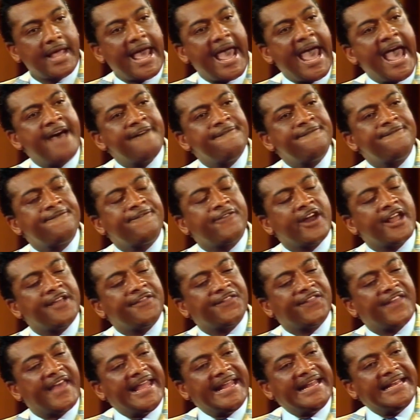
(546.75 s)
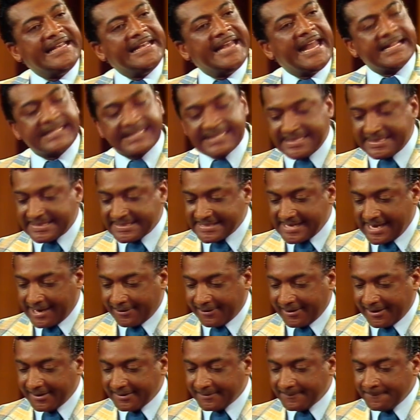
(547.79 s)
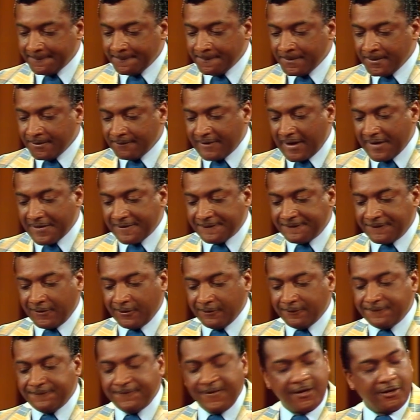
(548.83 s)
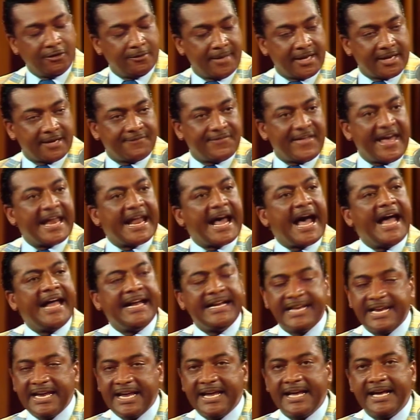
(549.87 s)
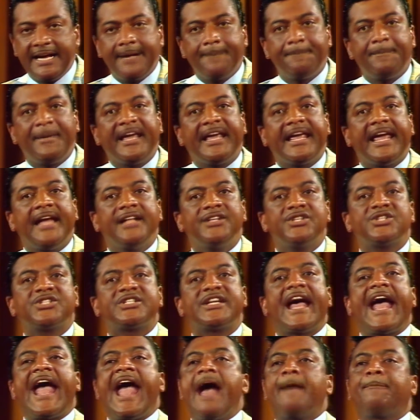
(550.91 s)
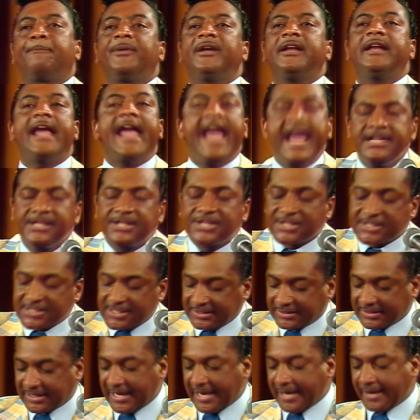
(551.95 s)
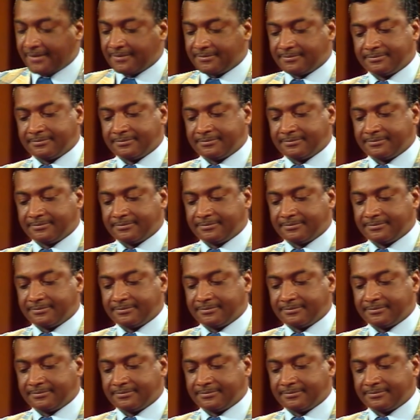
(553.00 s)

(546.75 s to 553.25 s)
everything necessary for the fulfillment of that idea begins to happen instantly.